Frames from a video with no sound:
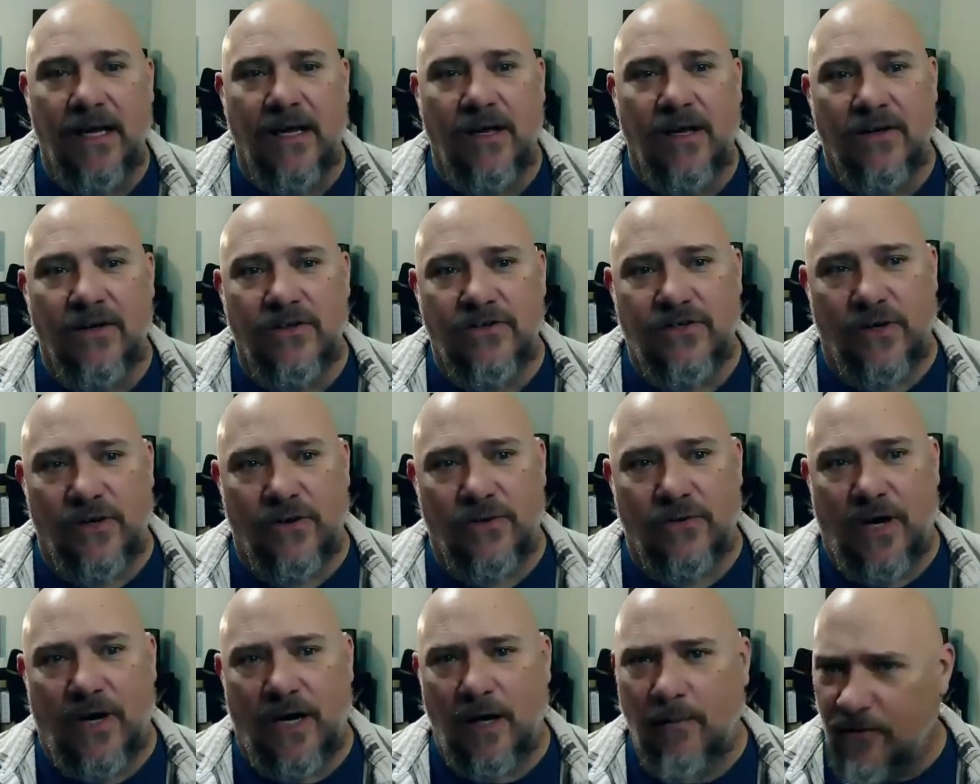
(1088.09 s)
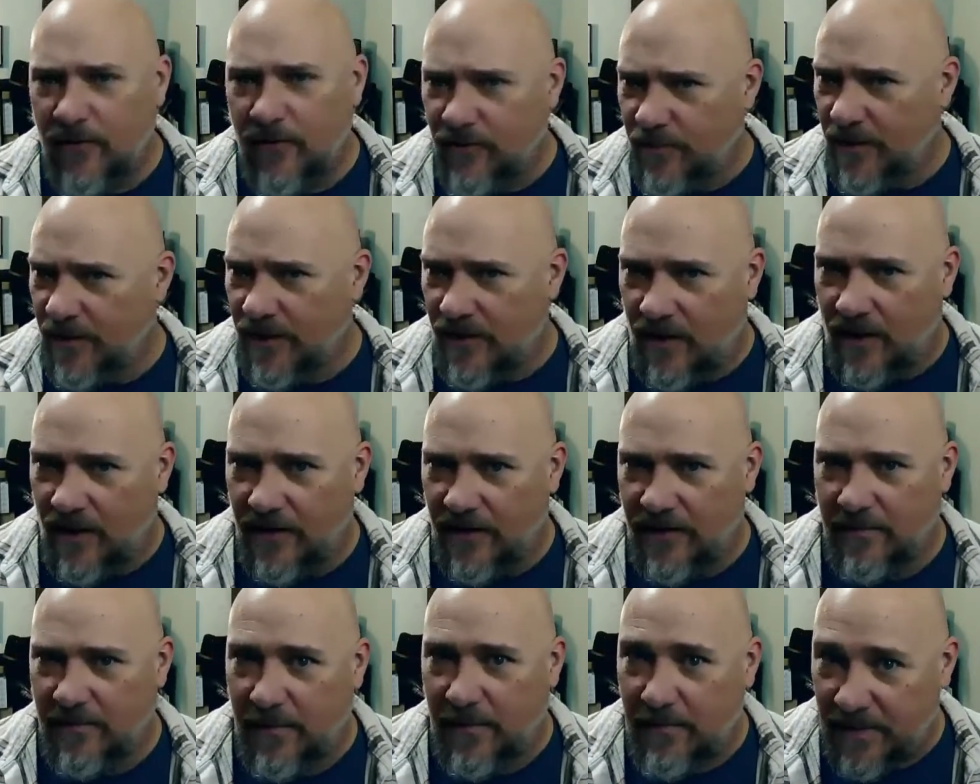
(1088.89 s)
So I almost want to call
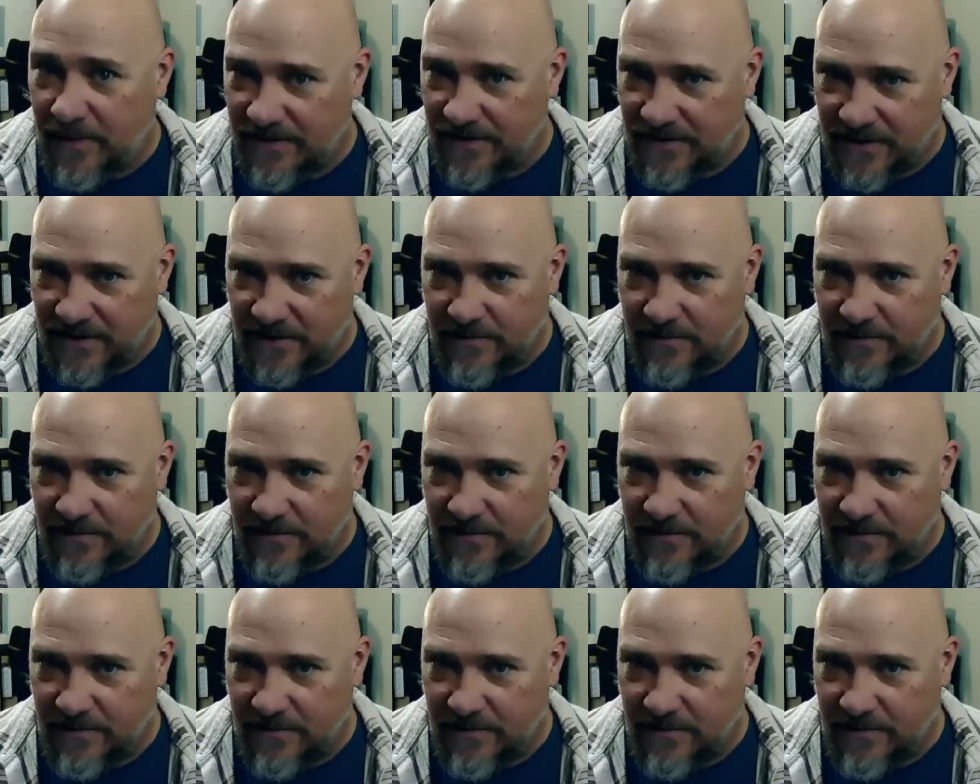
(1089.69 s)
them a business